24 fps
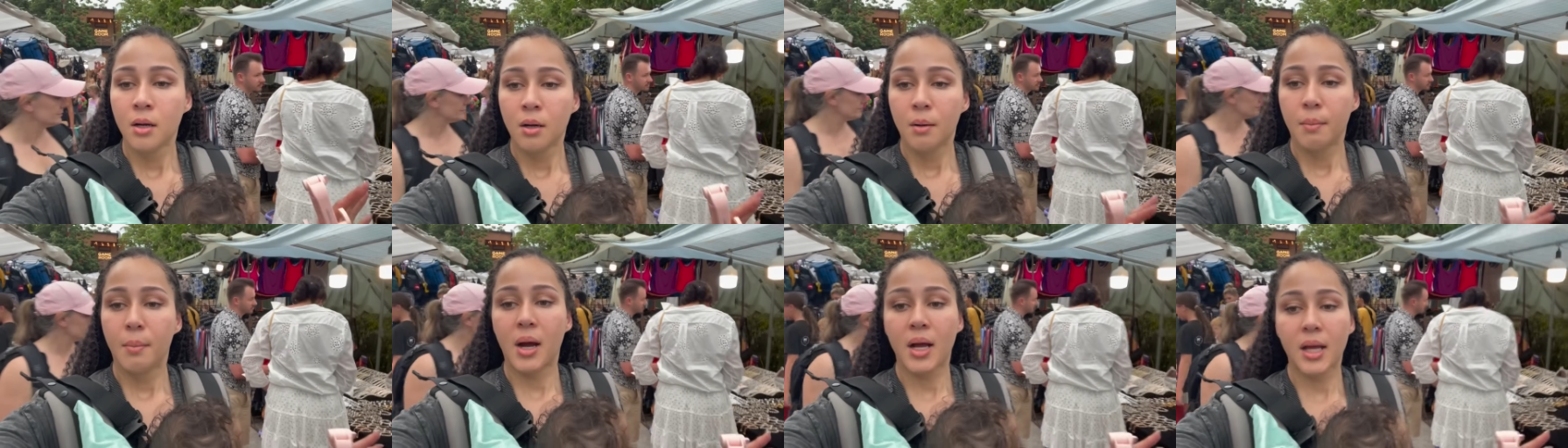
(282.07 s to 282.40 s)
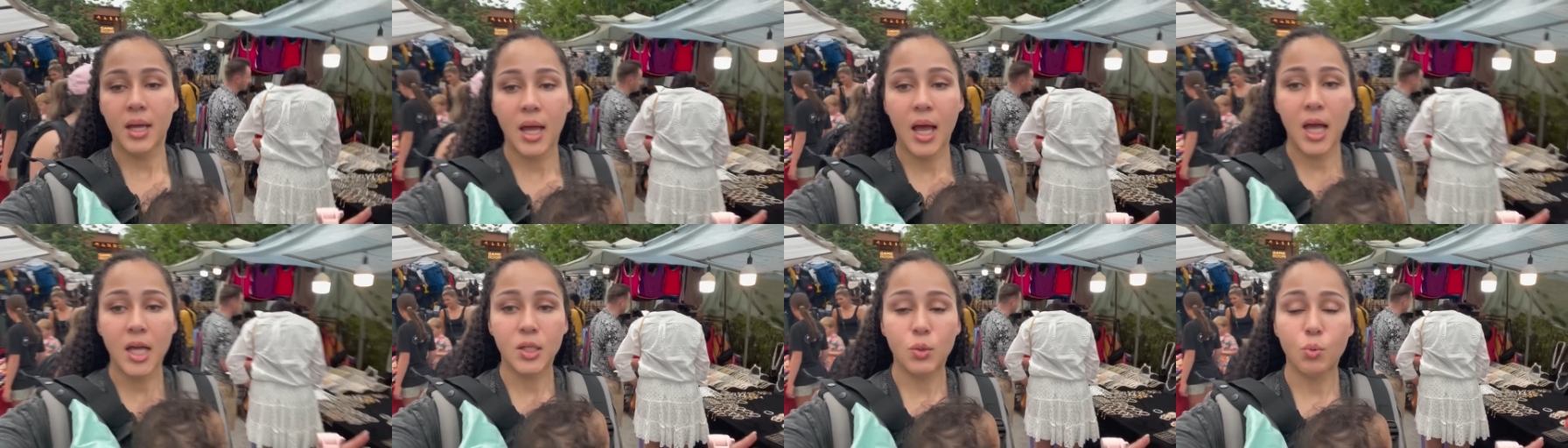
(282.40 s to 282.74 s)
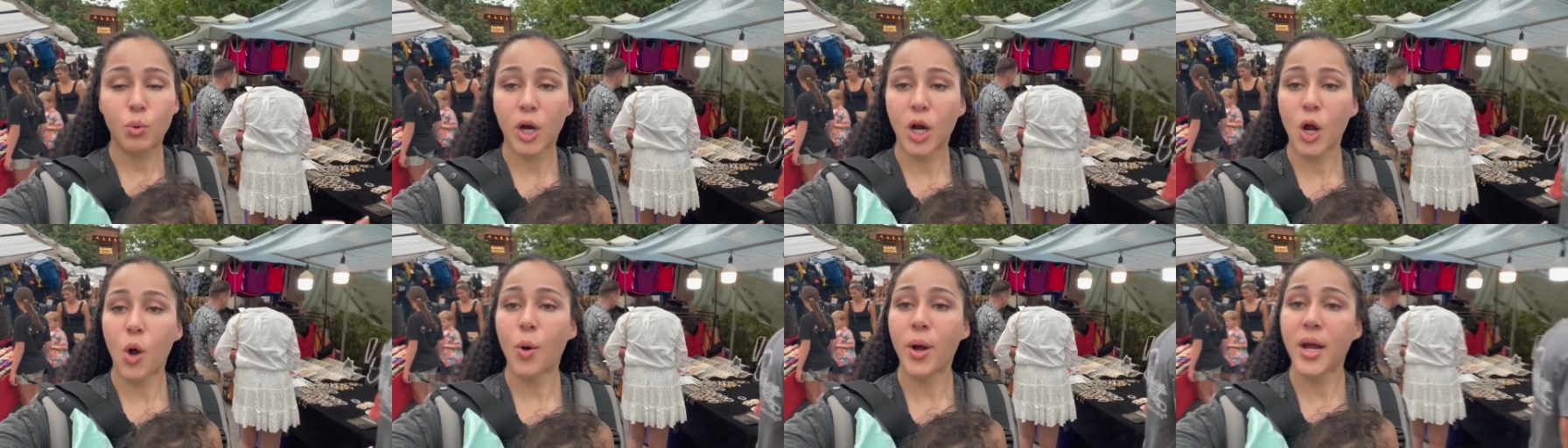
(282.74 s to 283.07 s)
But yes,
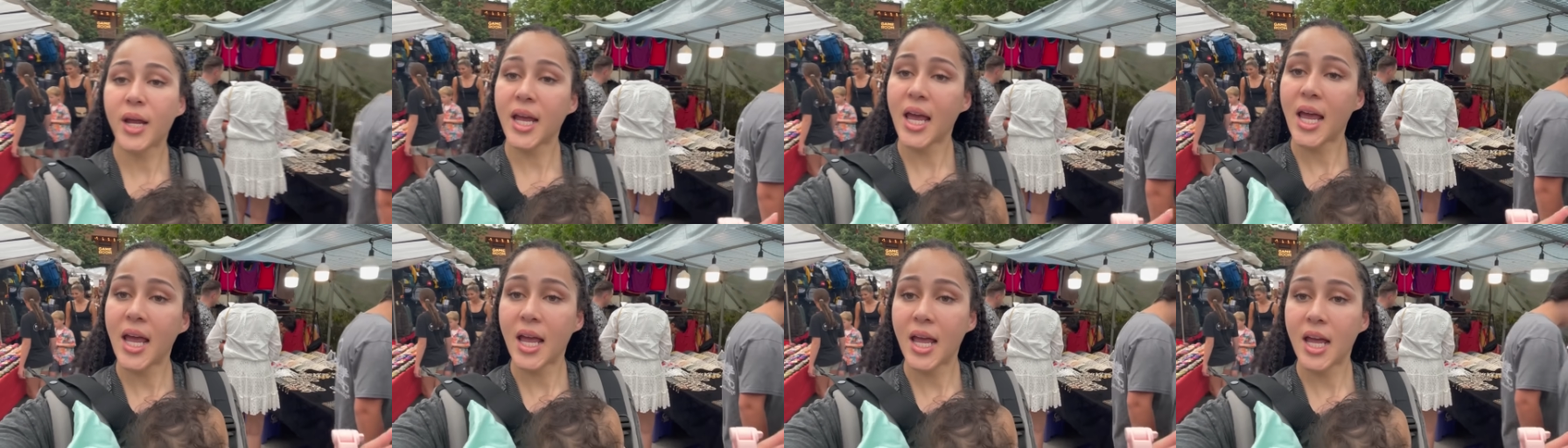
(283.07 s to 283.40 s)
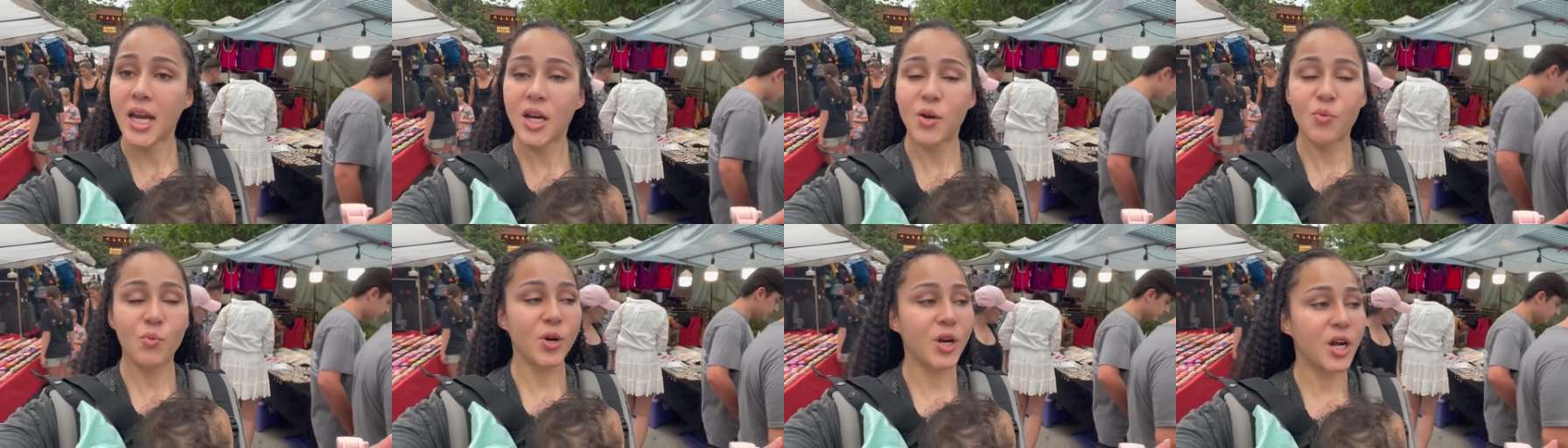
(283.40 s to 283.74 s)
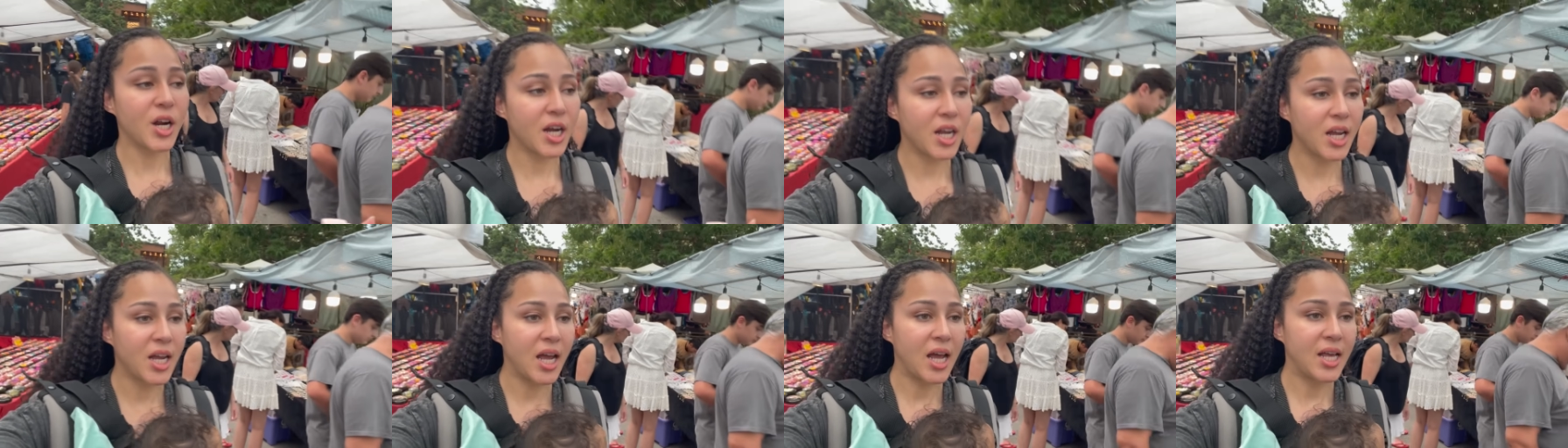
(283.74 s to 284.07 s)
we're going in and we're
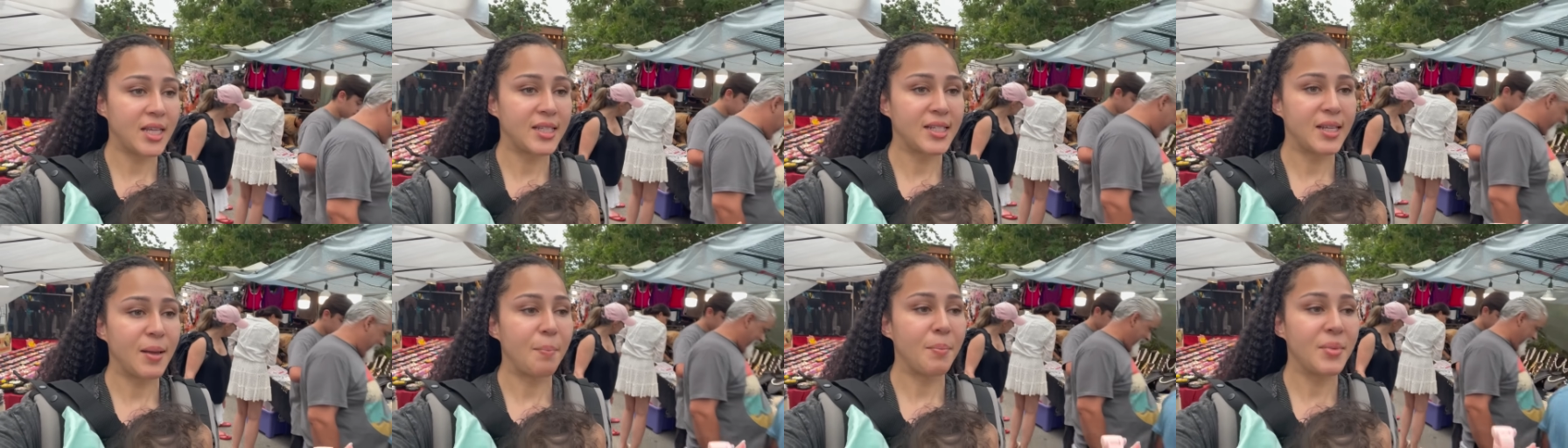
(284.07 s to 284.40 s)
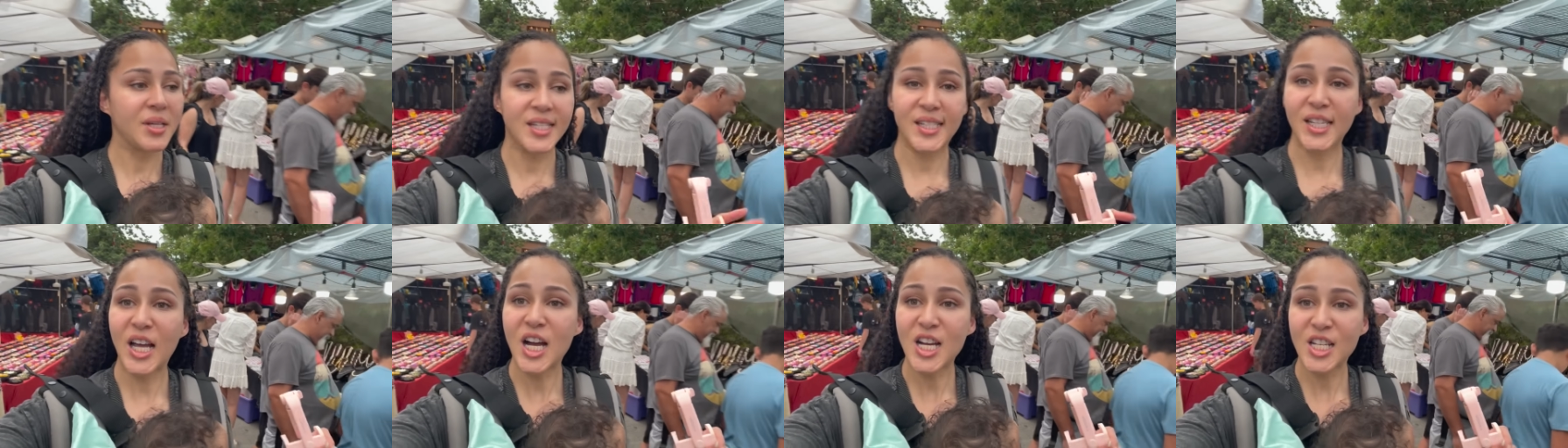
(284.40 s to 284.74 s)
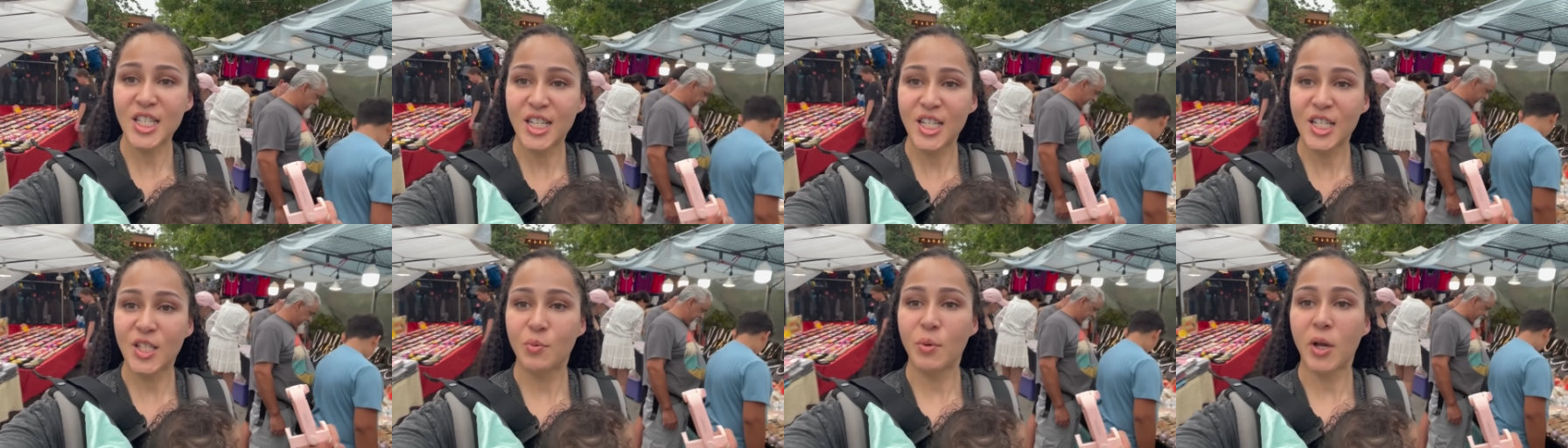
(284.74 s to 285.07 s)
gonna get some
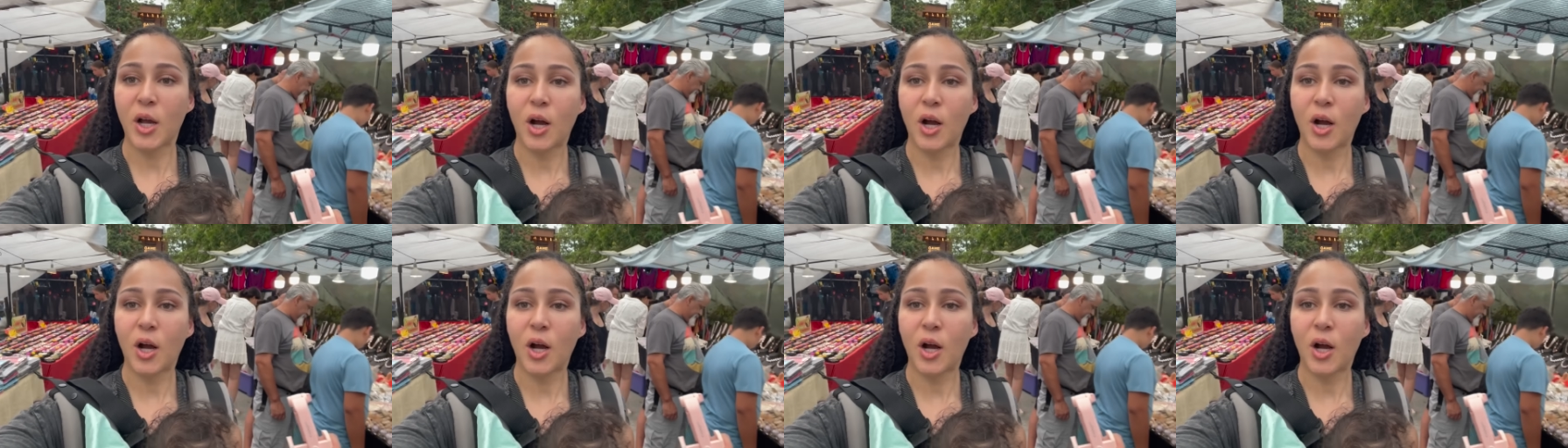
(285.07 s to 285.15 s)
massages. We